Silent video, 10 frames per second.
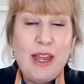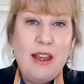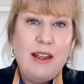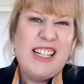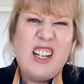
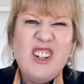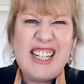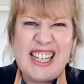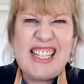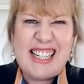as long
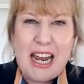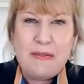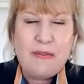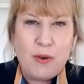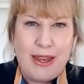as it's
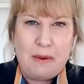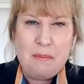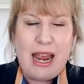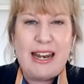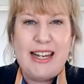safe for them
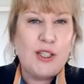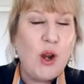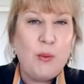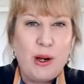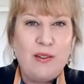and there's
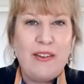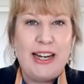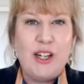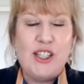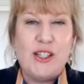no welfare
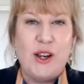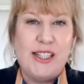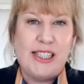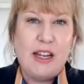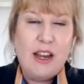
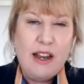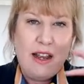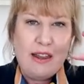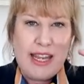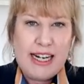concerns.
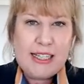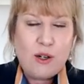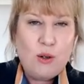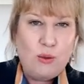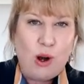These are
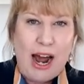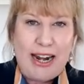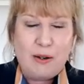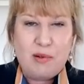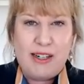all
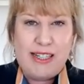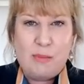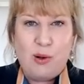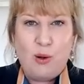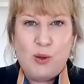guiding
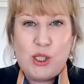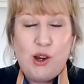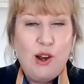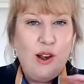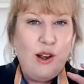principles.
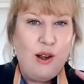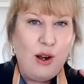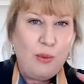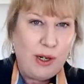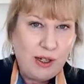
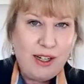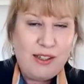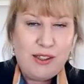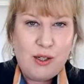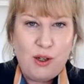We're going to
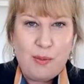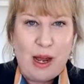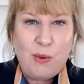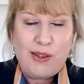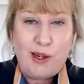talk
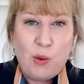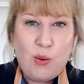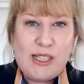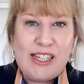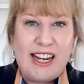about what the
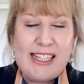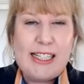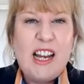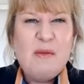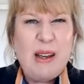law says,
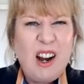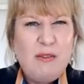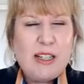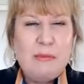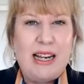but
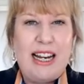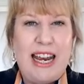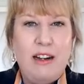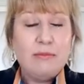ultimately,